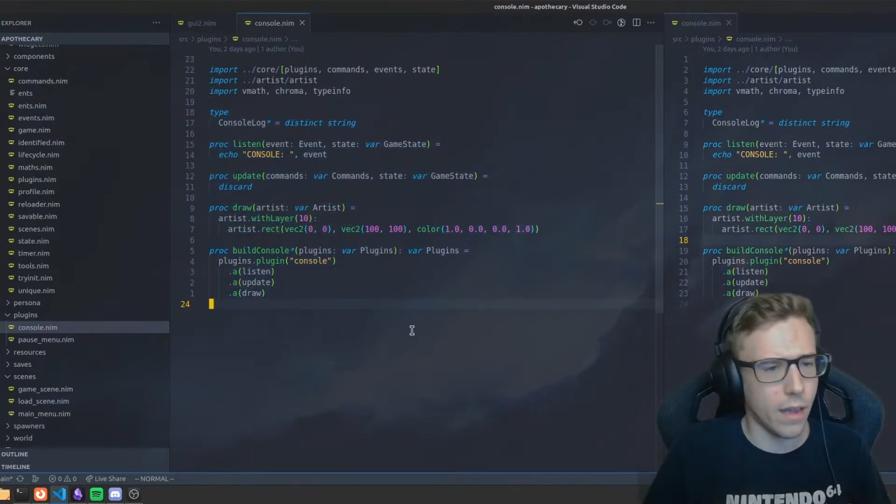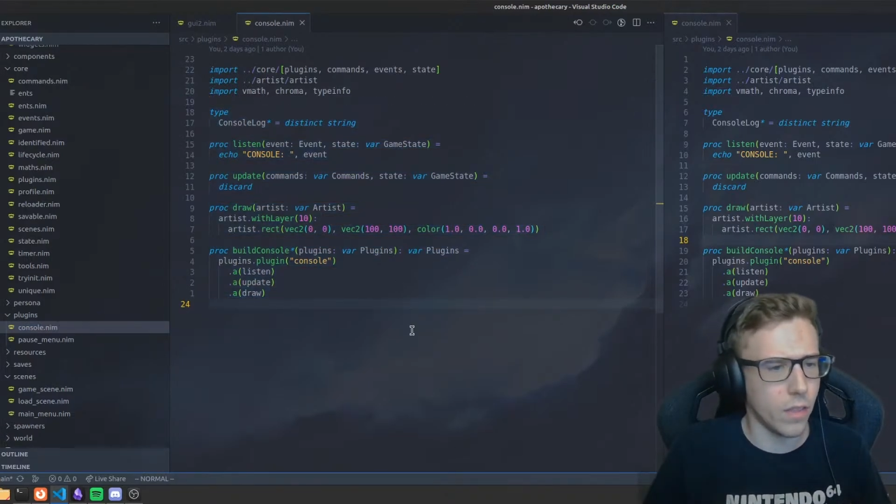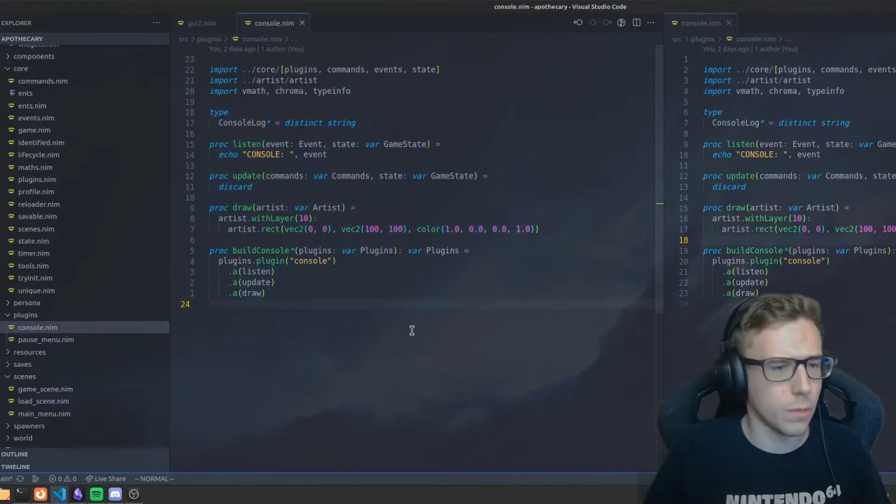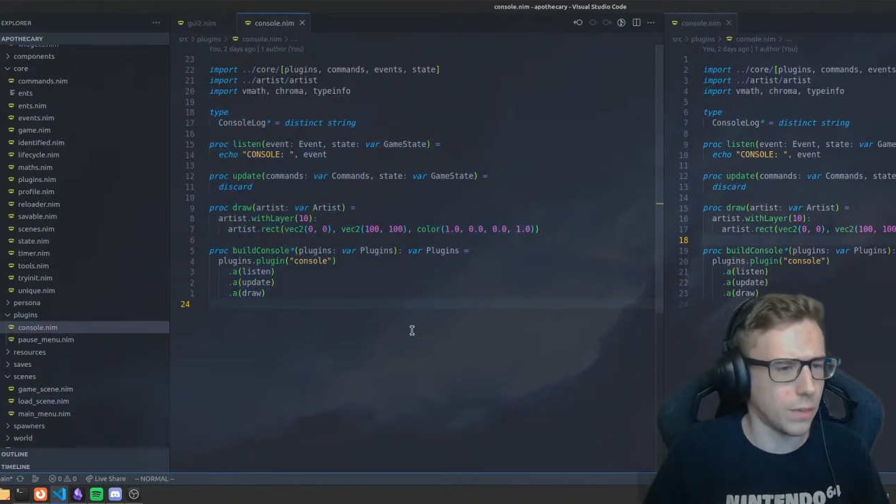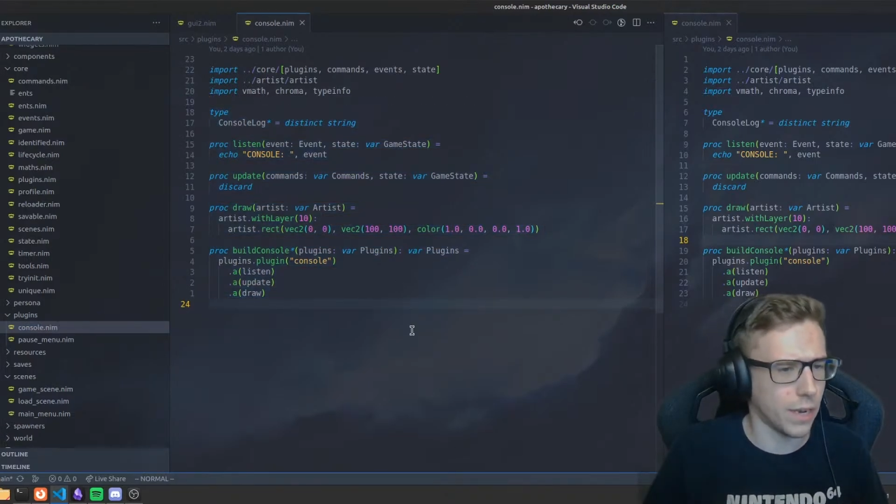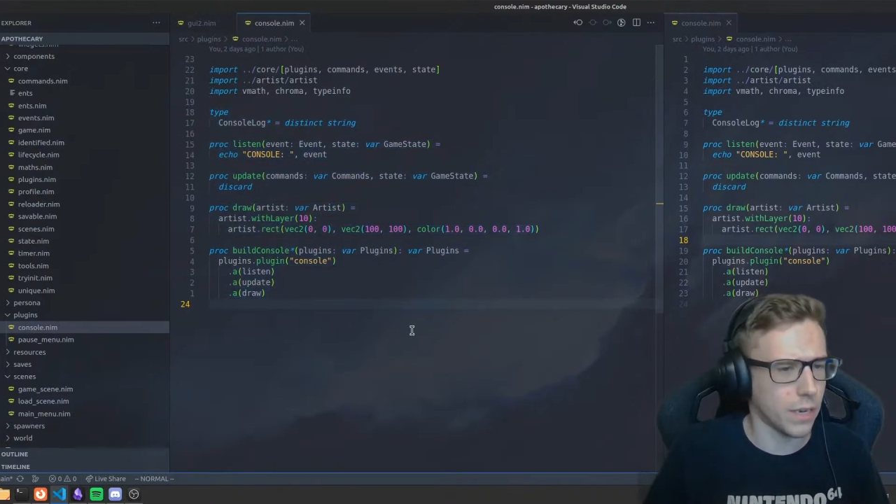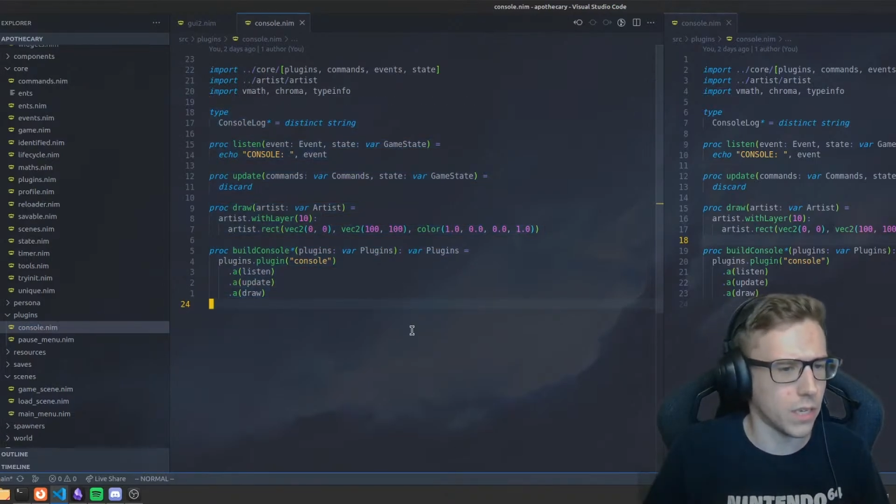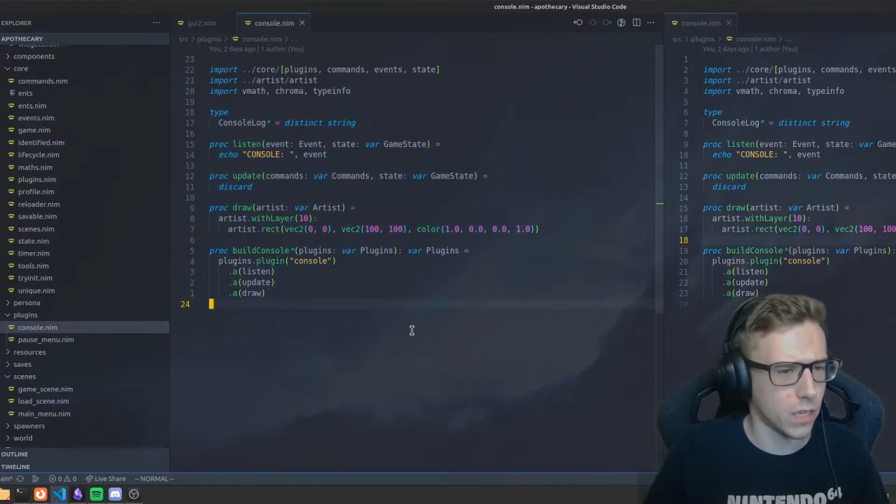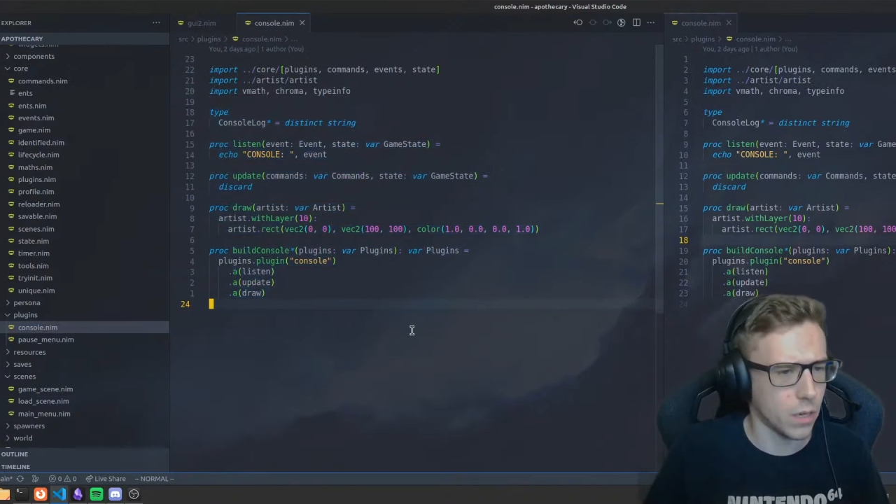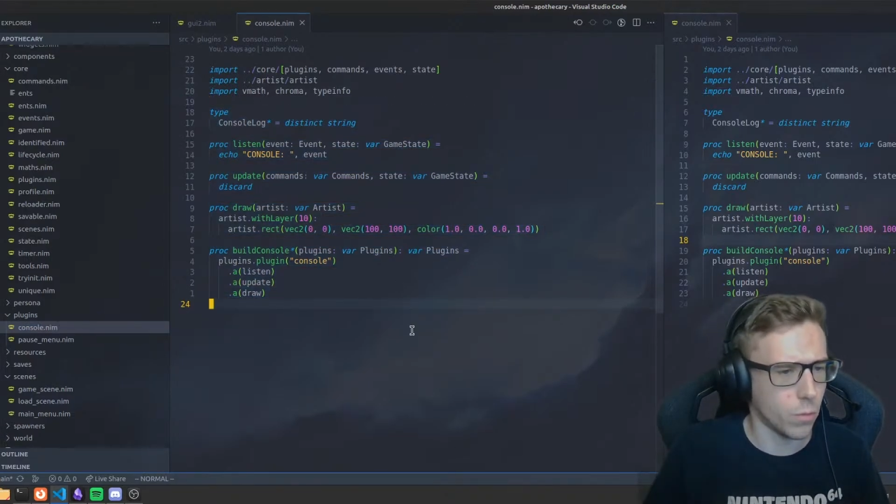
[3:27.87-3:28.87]
this plugin
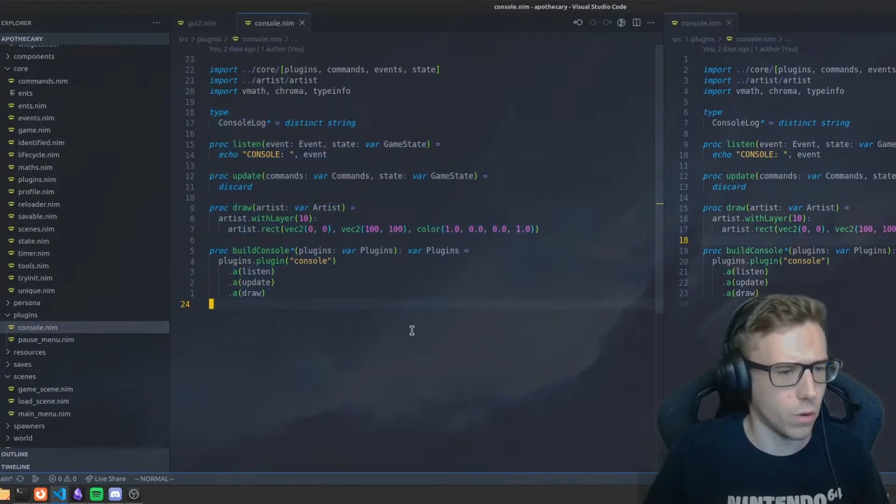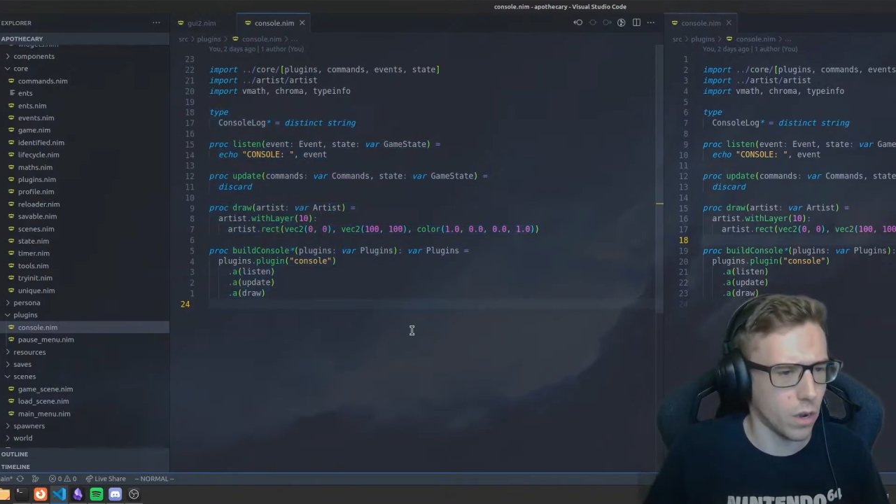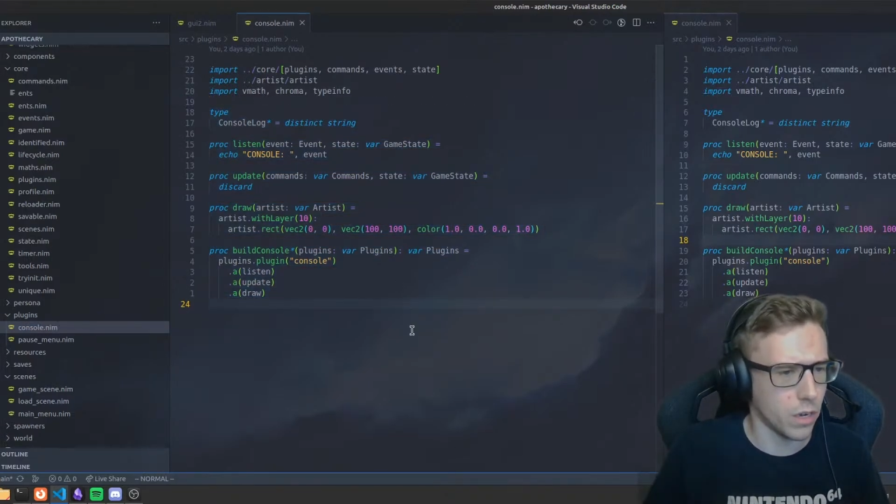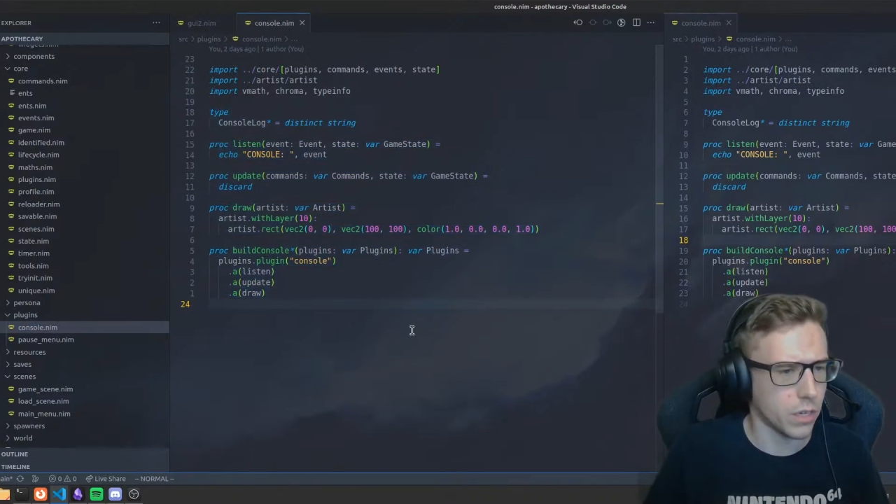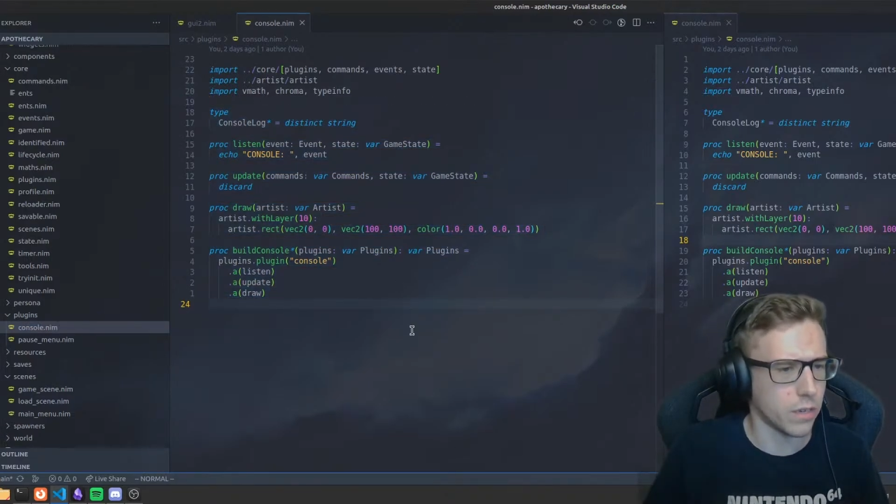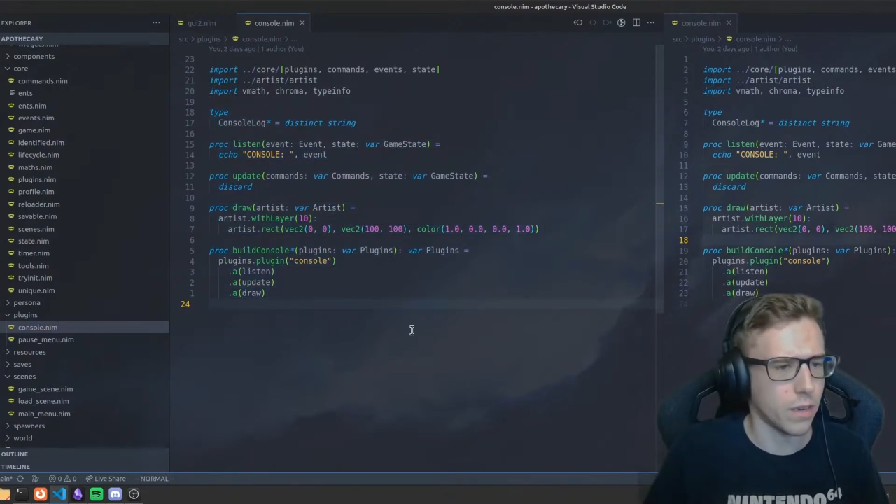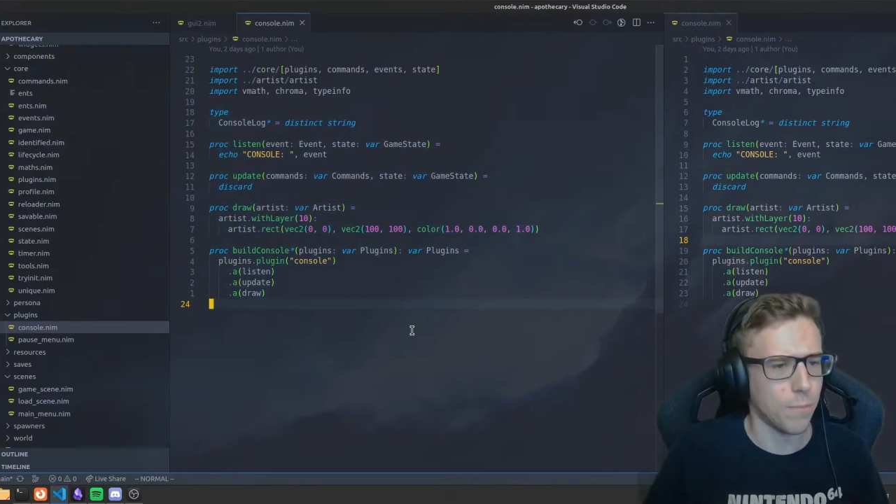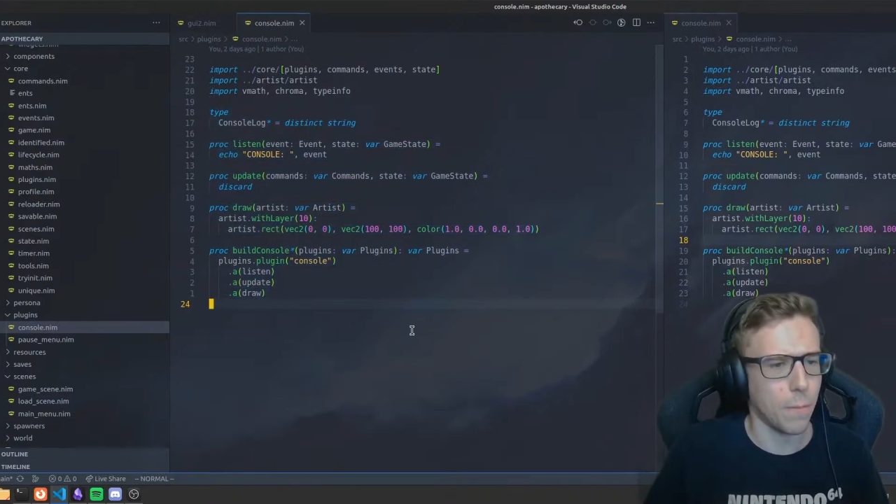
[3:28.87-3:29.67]
system works